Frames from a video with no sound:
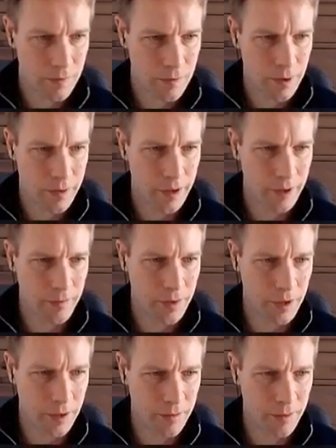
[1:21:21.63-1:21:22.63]
Oh,
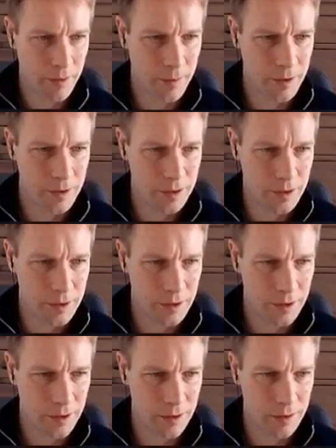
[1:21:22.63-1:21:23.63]
implements
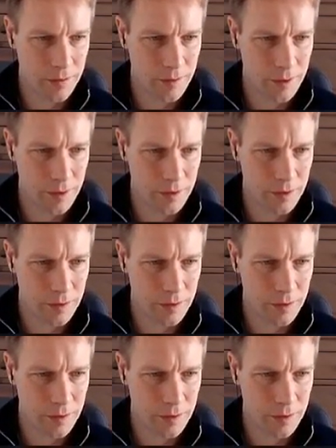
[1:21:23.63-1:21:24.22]
extend with a...